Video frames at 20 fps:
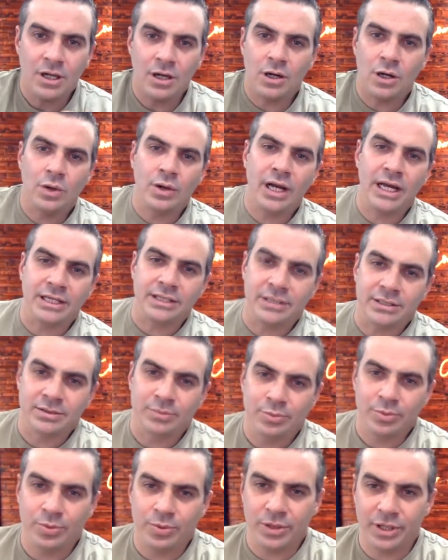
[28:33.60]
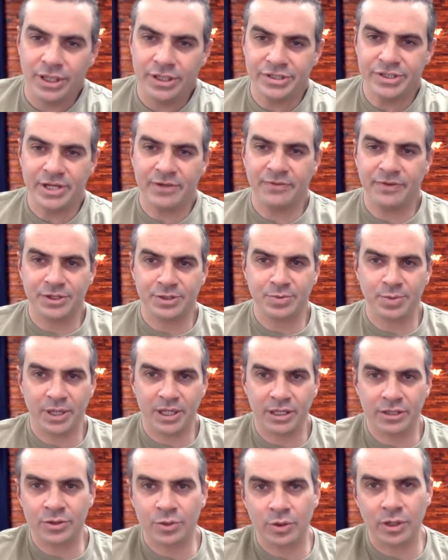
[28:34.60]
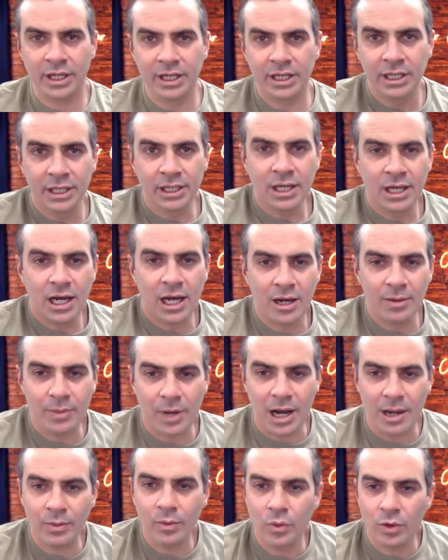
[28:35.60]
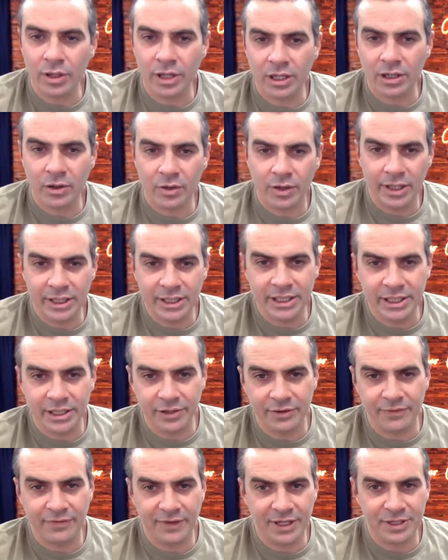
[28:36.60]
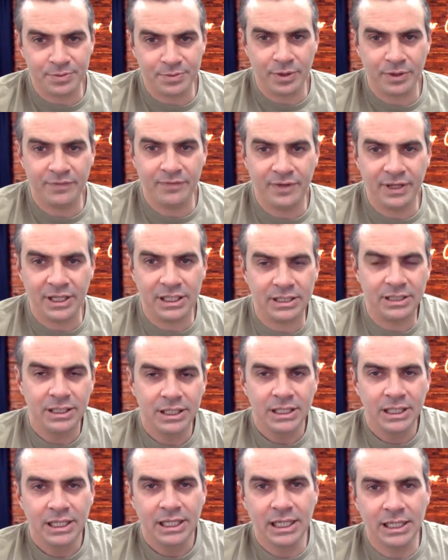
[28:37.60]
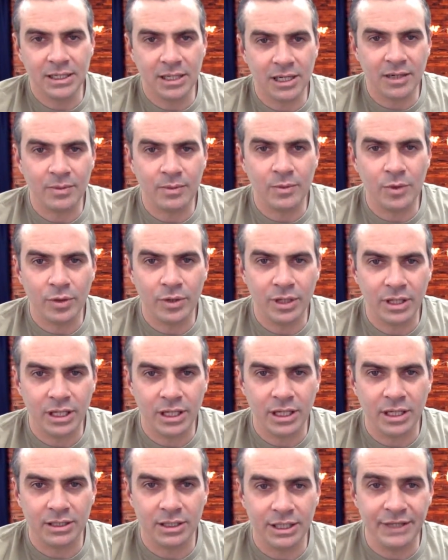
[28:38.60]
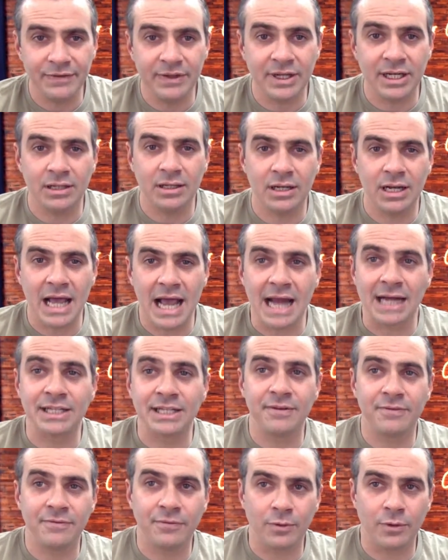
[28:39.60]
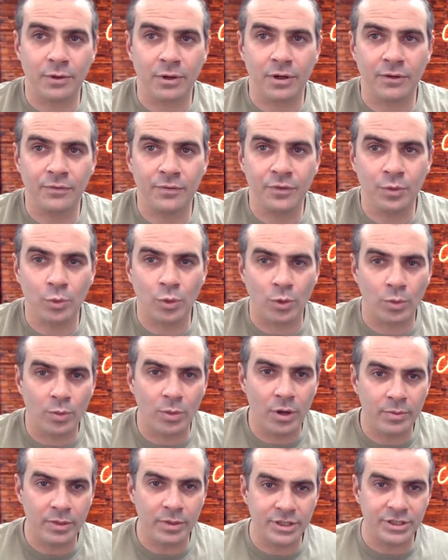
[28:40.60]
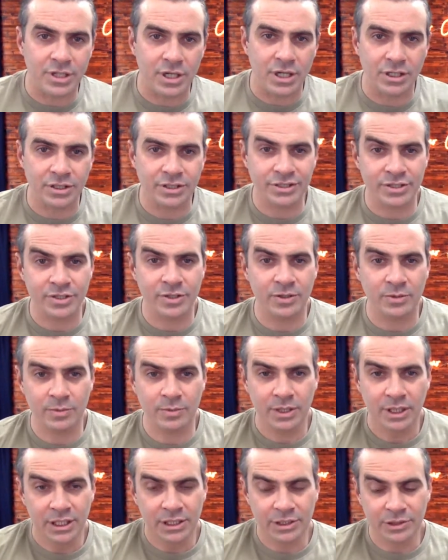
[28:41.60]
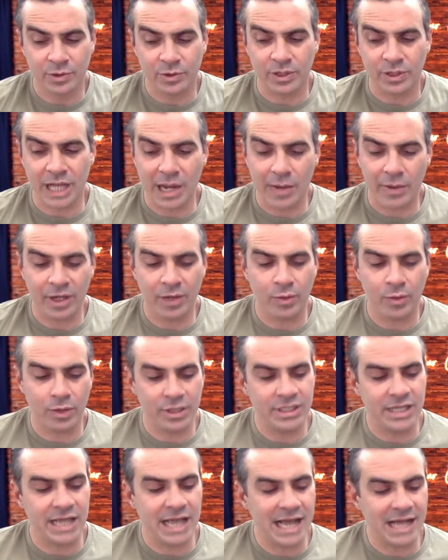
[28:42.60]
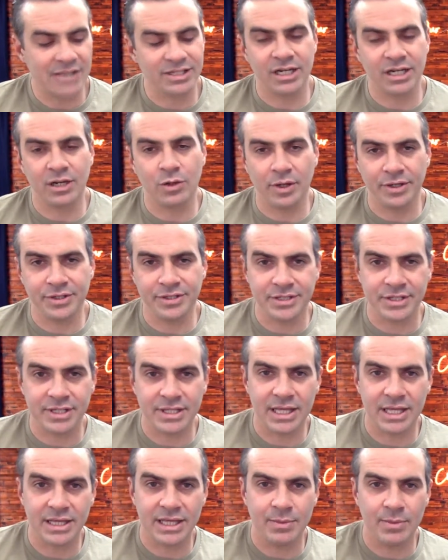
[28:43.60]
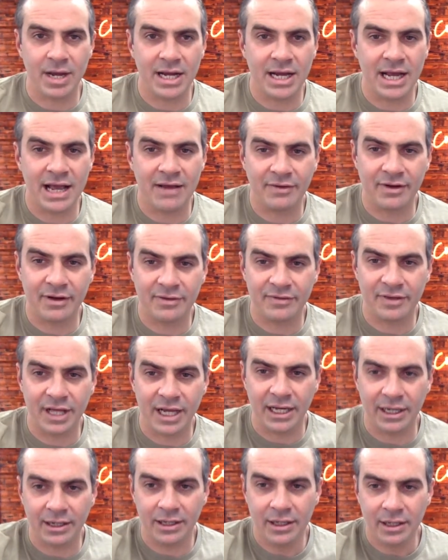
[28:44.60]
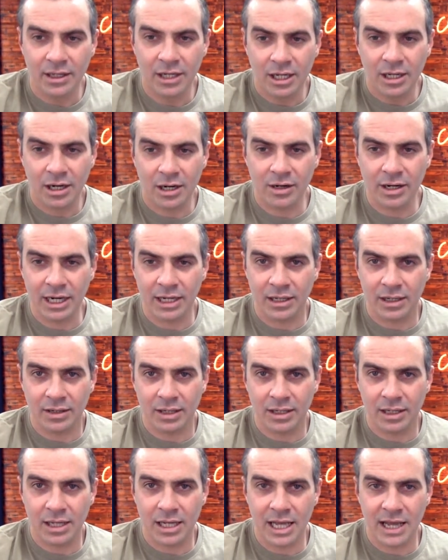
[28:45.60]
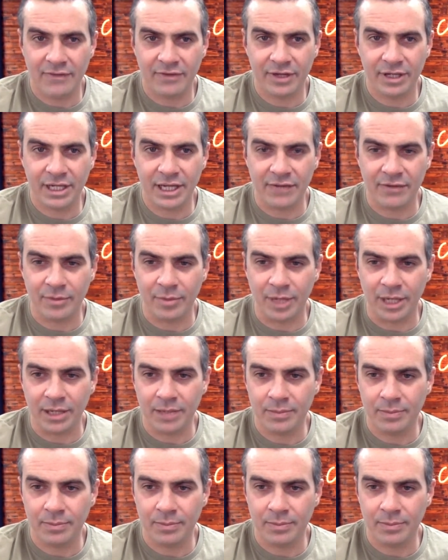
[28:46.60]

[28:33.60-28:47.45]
All right, pretty self-explanatory. I'm going to go ahead and kill the Facebook feed, and I'm going to leave it active for a few more moments on Zoom to allow anyone to ask any questions that they might have offline. All right, have a good day, everybody.